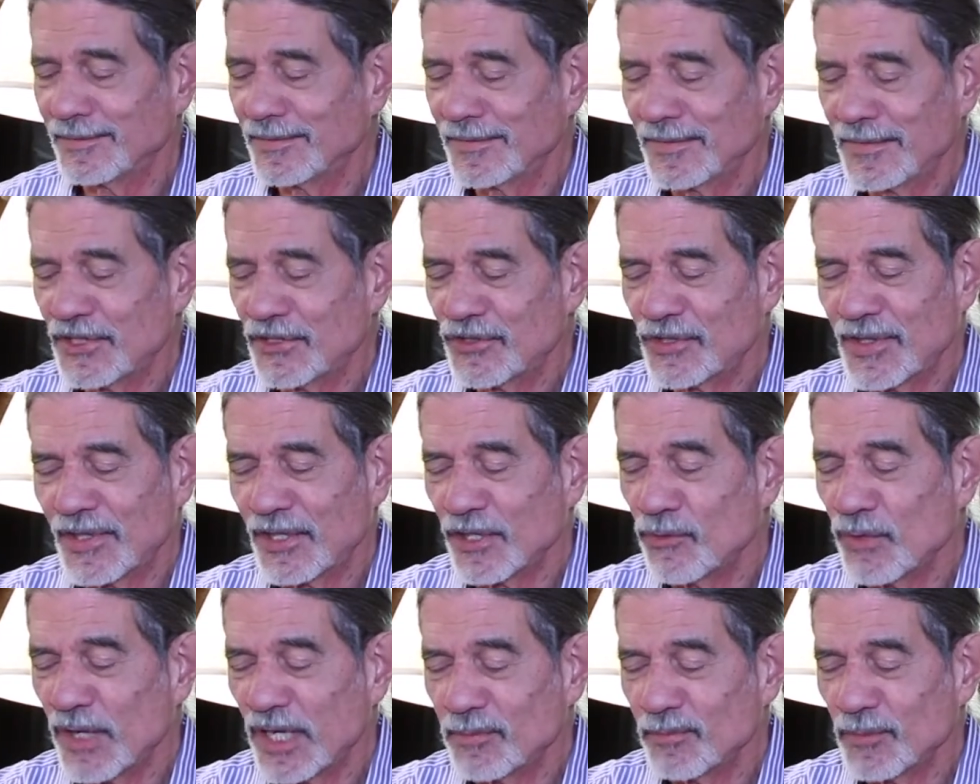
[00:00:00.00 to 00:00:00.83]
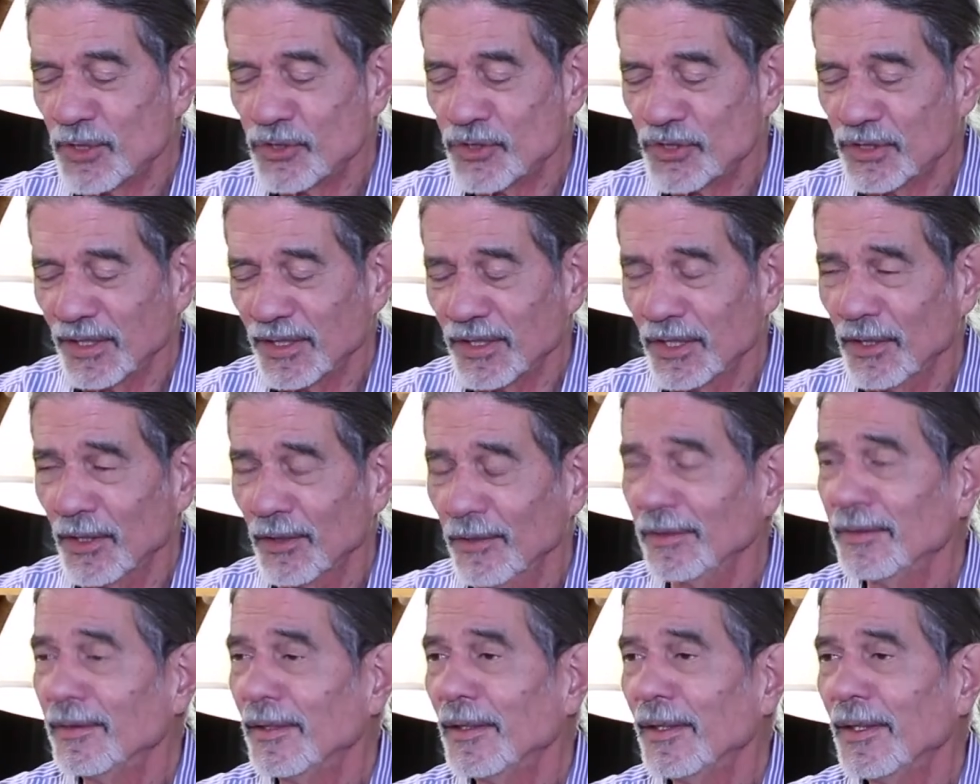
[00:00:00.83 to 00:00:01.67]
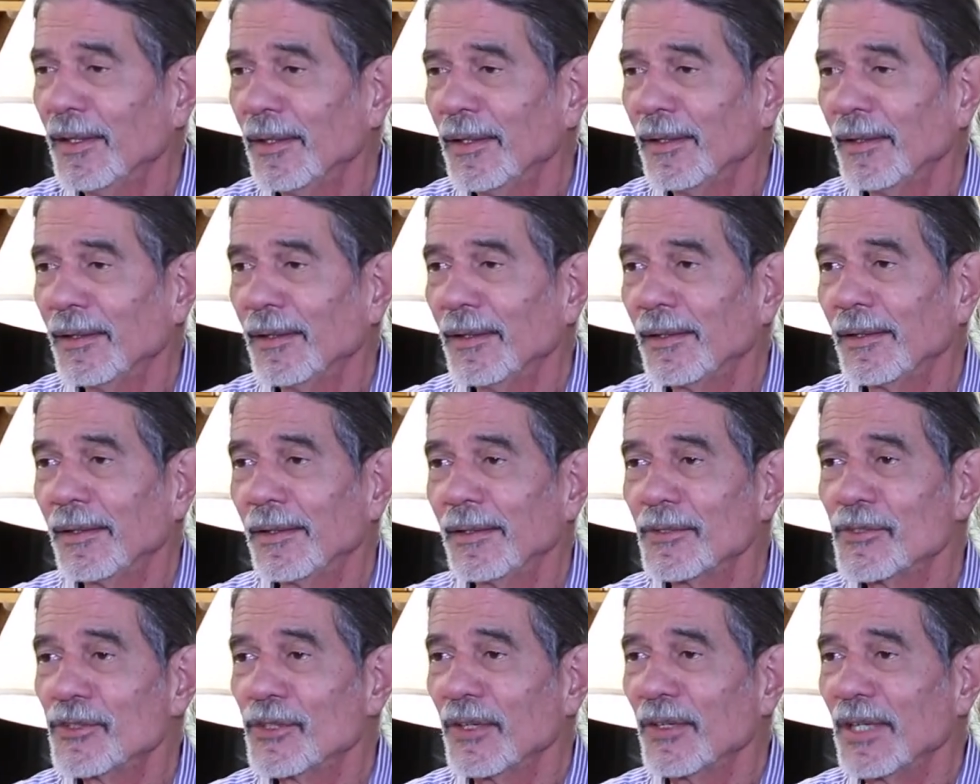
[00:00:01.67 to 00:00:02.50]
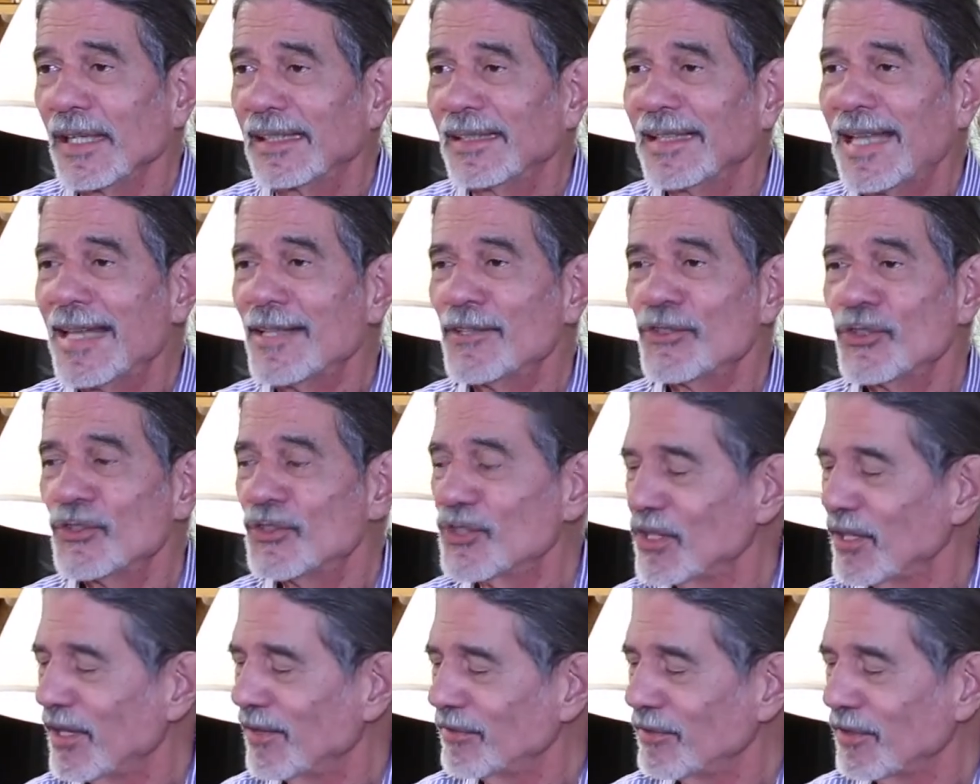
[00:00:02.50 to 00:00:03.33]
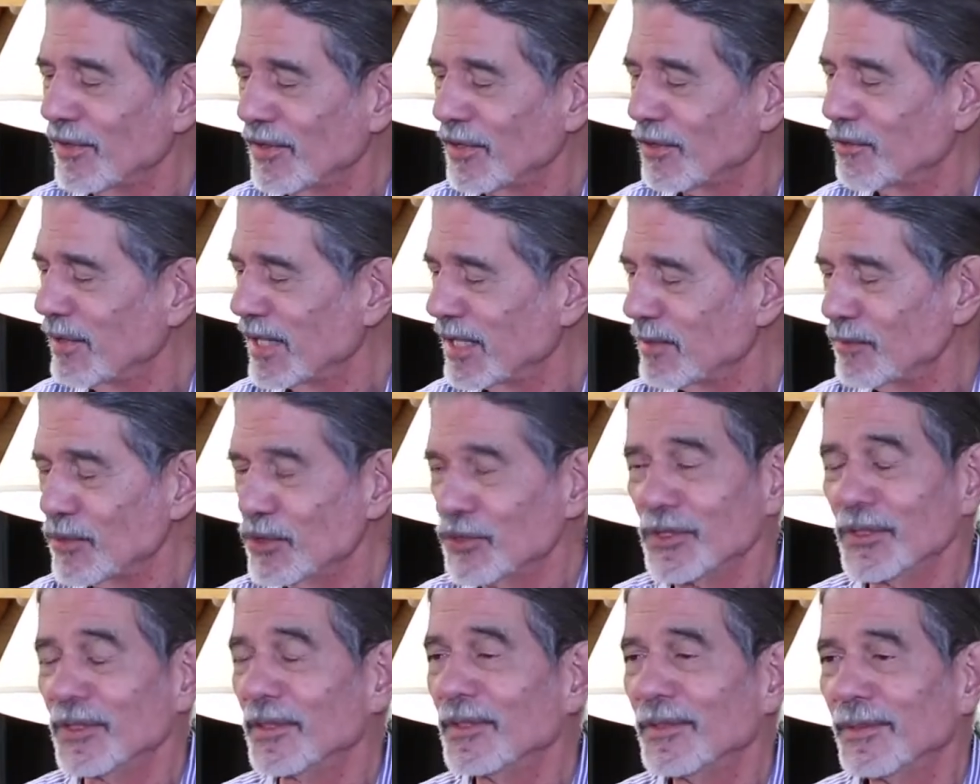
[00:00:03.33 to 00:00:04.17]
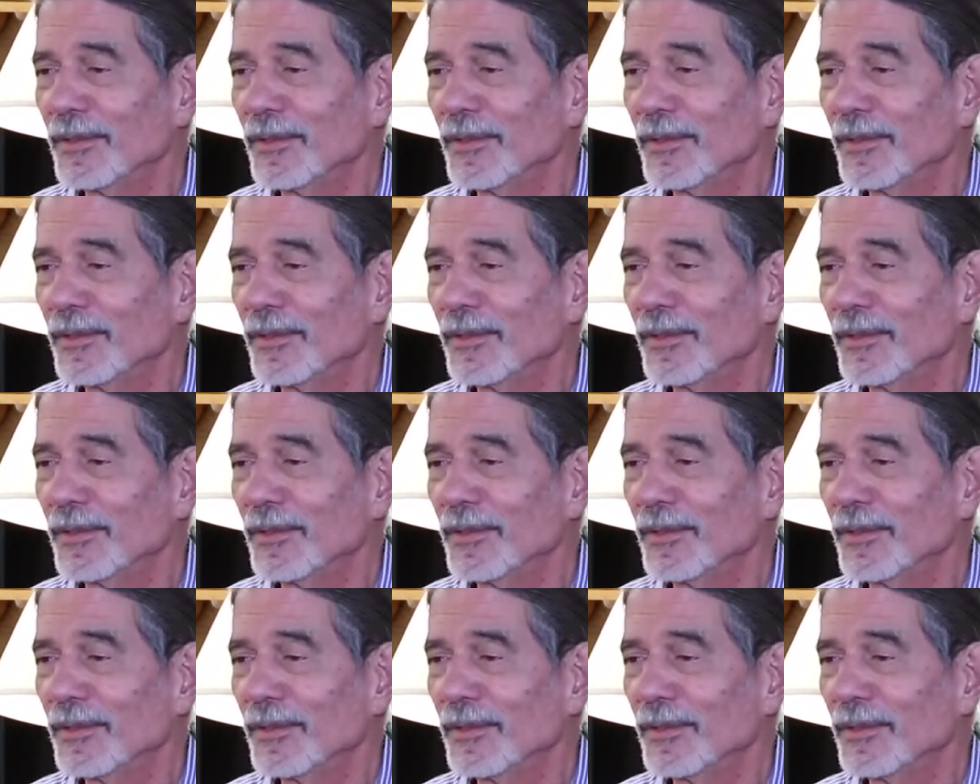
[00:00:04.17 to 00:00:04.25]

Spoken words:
just the Greek music, you know. So it lends itself to the Greek music.